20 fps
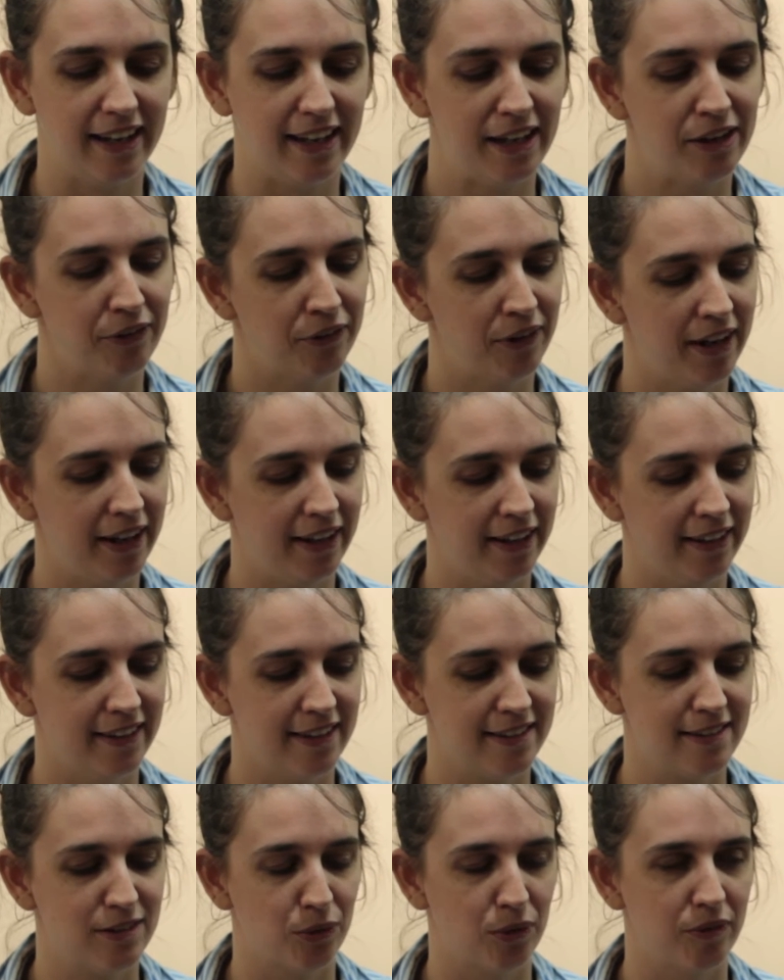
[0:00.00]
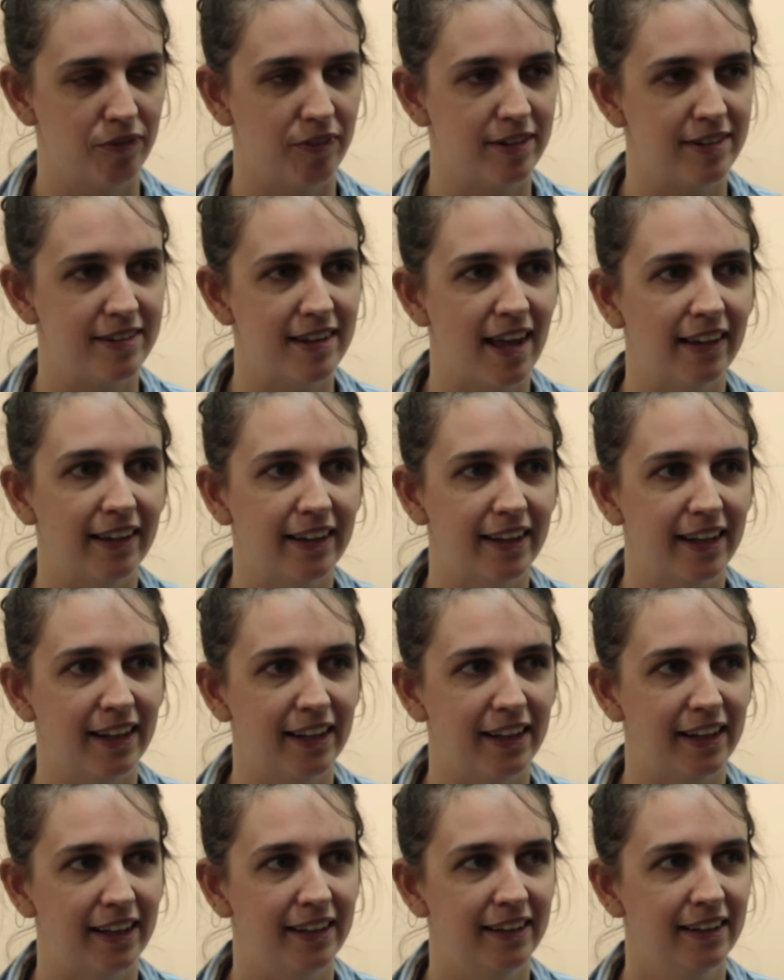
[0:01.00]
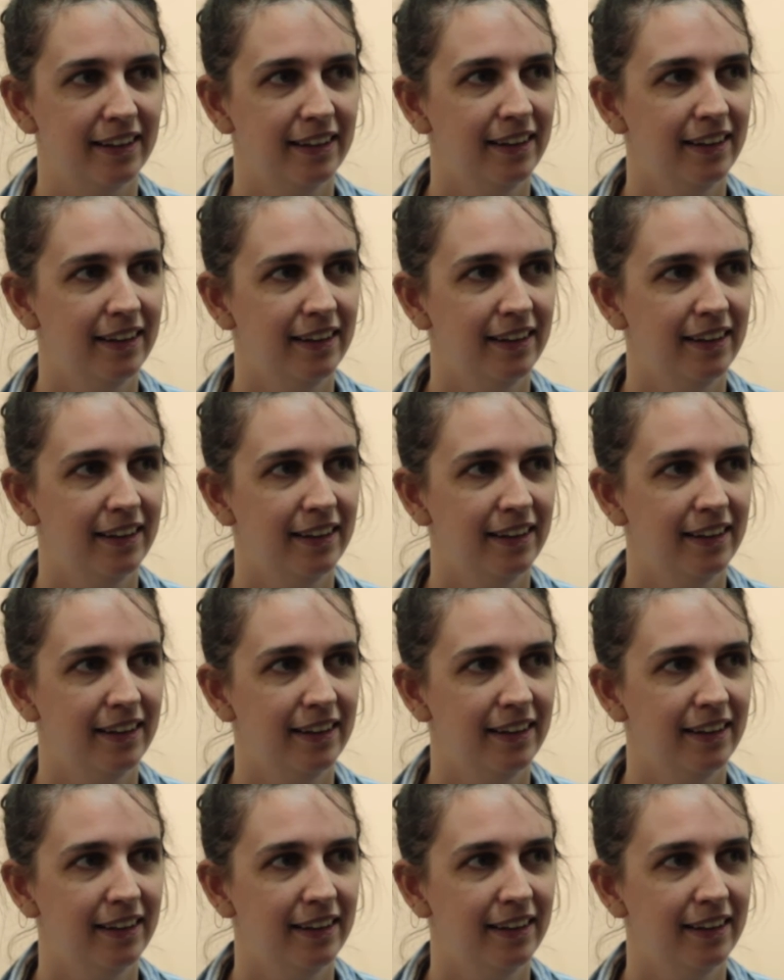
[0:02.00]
an earring that's sort of a delicate,